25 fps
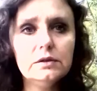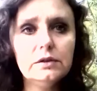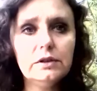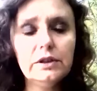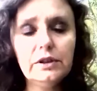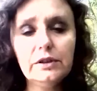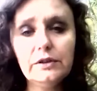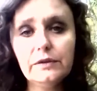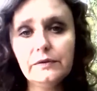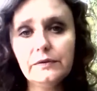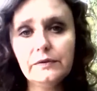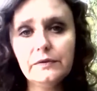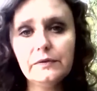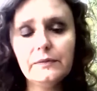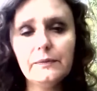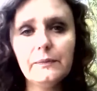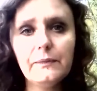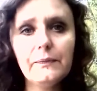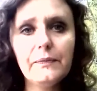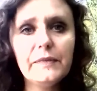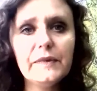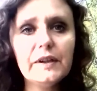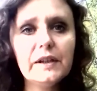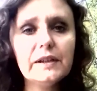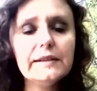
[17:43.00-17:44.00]
if
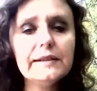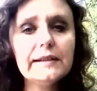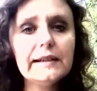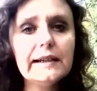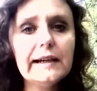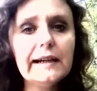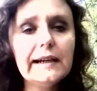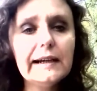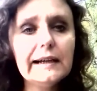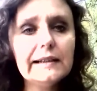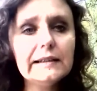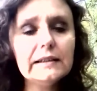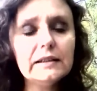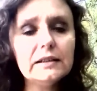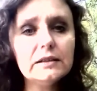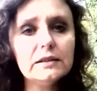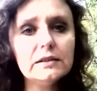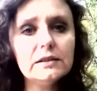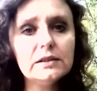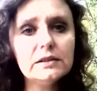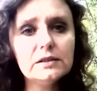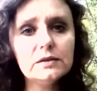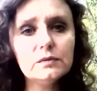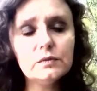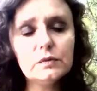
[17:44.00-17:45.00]
the
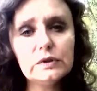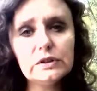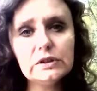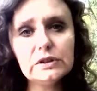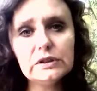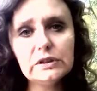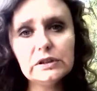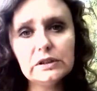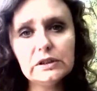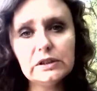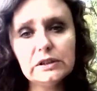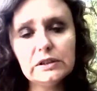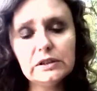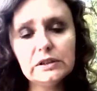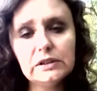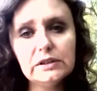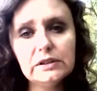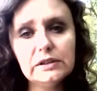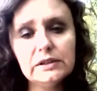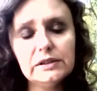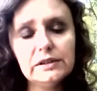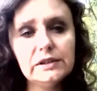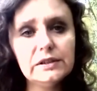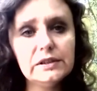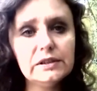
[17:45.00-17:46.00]
talents were there
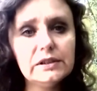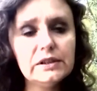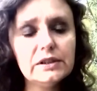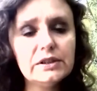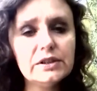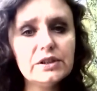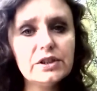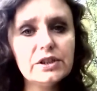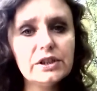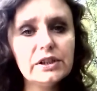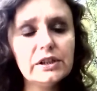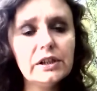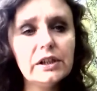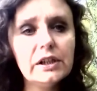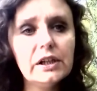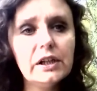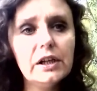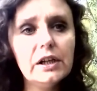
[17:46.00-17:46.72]
in synergy.